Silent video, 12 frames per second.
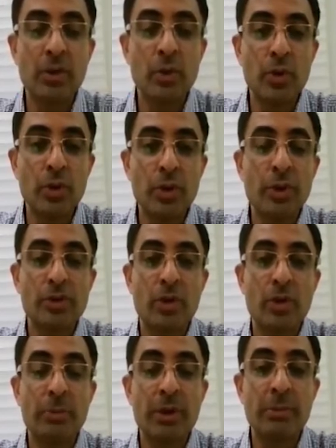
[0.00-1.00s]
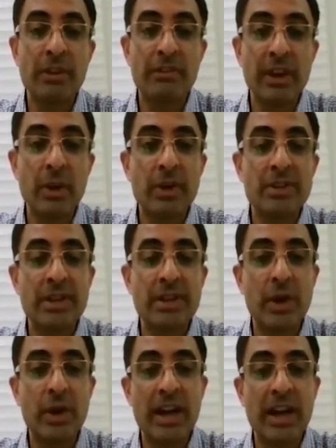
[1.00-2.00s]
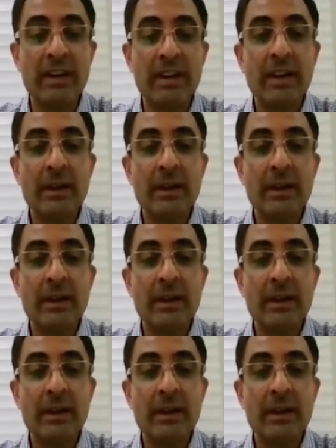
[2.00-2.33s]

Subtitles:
tool to use or optimal frequency to have,